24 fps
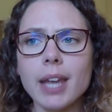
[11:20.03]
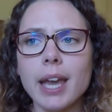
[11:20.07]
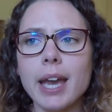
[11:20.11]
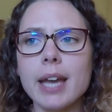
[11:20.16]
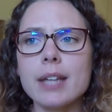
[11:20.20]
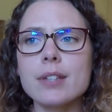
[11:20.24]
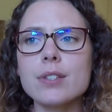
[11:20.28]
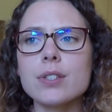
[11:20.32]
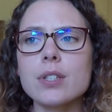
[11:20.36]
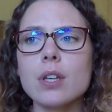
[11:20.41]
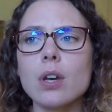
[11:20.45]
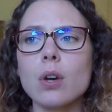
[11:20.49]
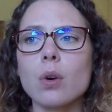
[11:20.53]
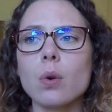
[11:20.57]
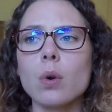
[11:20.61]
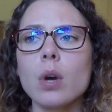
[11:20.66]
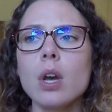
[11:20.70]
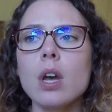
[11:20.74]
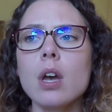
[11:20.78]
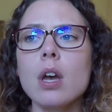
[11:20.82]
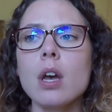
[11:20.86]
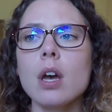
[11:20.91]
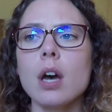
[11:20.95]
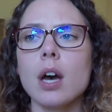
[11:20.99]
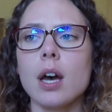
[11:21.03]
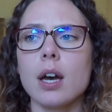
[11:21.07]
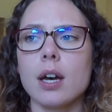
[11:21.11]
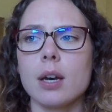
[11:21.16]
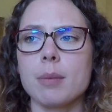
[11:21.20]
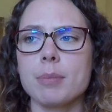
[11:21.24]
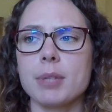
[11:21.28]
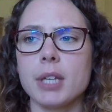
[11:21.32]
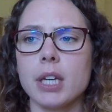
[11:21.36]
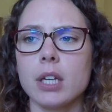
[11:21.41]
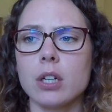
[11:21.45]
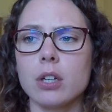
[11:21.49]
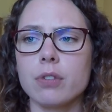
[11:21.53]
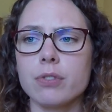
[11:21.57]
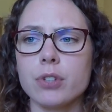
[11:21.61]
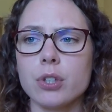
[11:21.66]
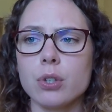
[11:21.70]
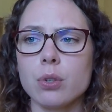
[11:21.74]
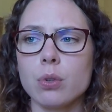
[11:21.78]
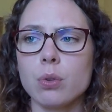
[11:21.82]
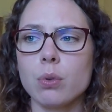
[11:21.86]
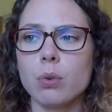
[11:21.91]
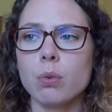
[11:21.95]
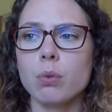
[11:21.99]
And so the
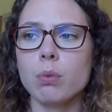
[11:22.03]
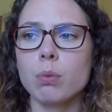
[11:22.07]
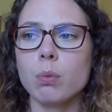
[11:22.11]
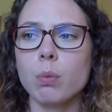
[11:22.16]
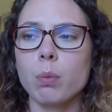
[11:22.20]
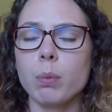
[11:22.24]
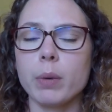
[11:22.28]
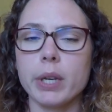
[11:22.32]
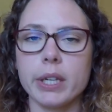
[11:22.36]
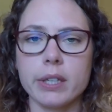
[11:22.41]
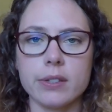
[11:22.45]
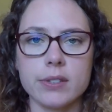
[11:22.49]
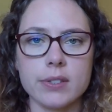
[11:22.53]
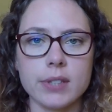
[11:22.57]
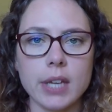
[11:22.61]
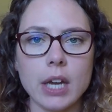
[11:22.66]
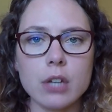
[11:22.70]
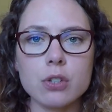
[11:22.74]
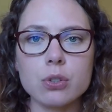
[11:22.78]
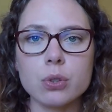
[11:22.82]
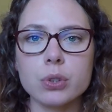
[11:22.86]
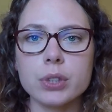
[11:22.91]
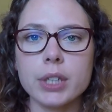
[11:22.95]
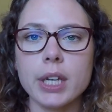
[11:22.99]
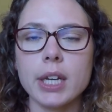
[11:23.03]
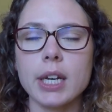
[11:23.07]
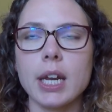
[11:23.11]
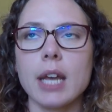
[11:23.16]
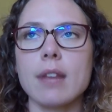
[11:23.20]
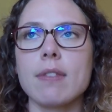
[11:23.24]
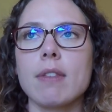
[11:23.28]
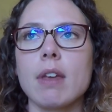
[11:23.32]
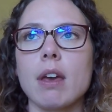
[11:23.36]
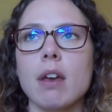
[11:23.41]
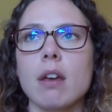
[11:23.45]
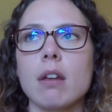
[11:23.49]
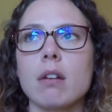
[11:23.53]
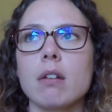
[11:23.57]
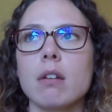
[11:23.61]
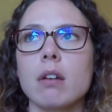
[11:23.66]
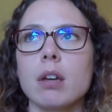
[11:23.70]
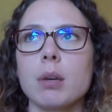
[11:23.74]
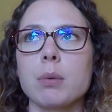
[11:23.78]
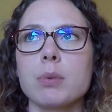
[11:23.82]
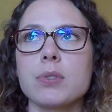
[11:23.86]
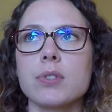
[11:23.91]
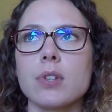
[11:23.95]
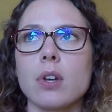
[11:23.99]
interview, we scheduled it, and then
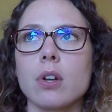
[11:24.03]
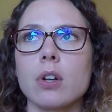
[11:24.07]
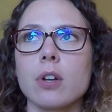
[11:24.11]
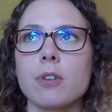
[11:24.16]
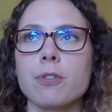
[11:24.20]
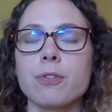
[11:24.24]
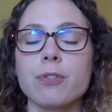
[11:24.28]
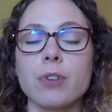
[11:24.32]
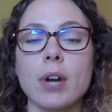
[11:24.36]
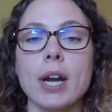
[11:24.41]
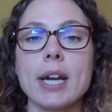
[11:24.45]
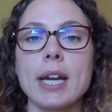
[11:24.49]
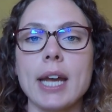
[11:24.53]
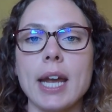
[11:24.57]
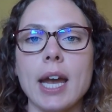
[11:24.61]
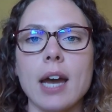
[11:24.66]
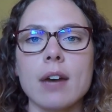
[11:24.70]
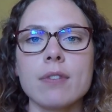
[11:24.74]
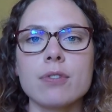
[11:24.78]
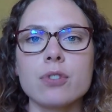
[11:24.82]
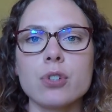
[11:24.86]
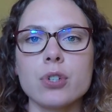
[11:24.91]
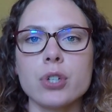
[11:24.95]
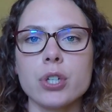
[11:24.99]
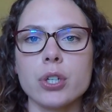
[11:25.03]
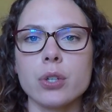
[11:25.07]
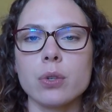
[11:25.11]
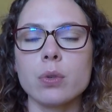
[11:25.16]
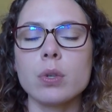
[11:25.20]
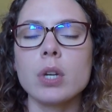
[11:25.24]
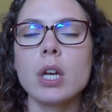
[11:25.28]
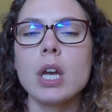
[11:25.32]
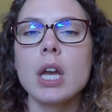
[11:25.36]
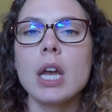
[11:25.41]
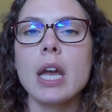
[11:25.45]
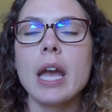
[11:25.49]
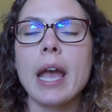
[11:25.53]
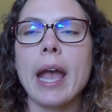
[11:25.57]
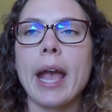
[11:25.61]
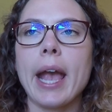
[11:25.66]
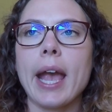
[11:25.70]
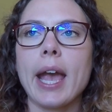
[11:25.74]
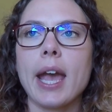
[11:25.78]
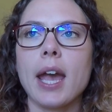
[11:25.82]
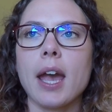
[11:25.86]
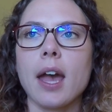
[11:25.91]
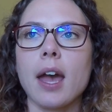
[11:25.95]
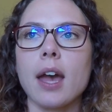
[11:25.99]
it was on a Friday afternoon,
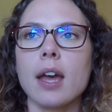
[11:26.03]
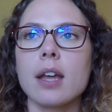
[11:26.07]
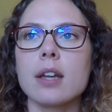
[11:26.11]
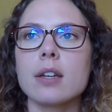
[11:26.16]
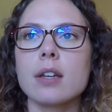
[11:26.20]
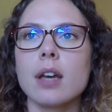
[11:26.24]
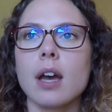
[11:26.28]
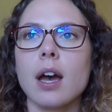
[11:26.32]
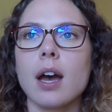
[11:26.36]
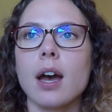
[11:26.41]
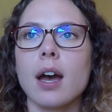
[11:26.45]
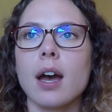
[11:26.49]
and